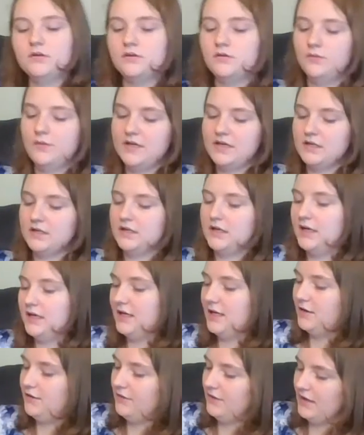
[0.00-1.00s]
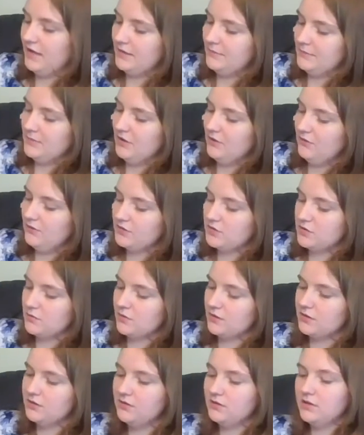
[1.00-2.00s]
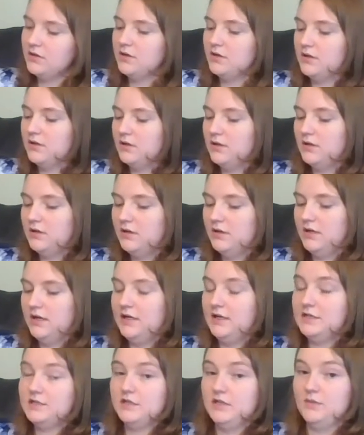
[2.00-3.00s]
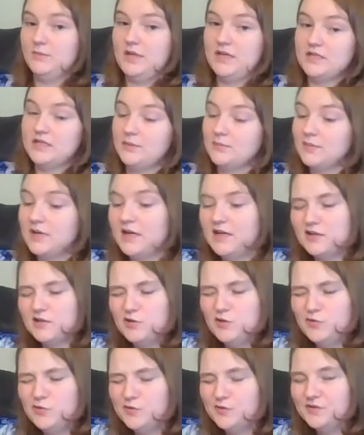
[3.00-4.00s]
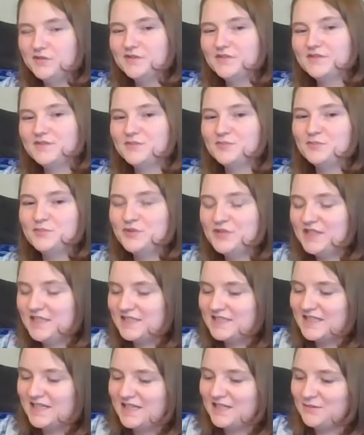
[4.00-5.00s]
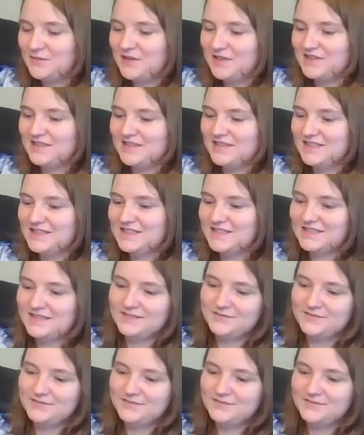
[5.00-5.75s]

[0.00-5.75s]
we can cut out that middle swirl, and it's going to make something kind of cool. Pretty excited about this.